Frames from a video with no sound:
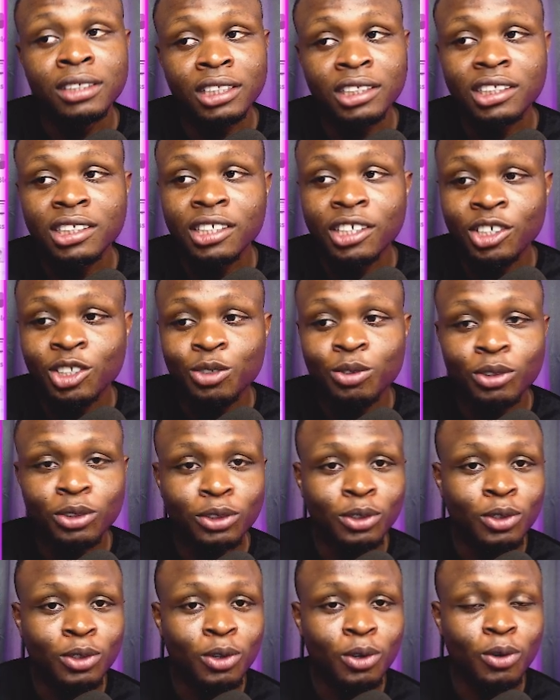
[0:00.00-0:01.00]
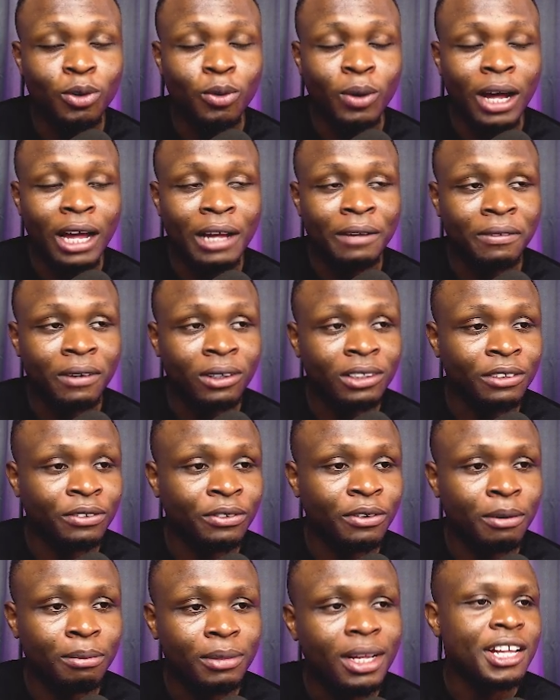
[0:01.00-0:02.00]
just in case you want to know where I found it from.